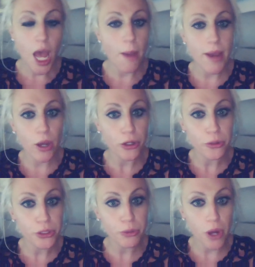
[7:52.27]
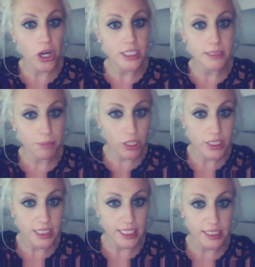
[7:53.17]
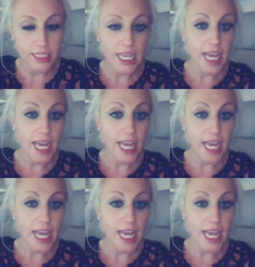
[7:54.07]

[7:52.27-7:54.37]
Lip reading: about who you are as a person.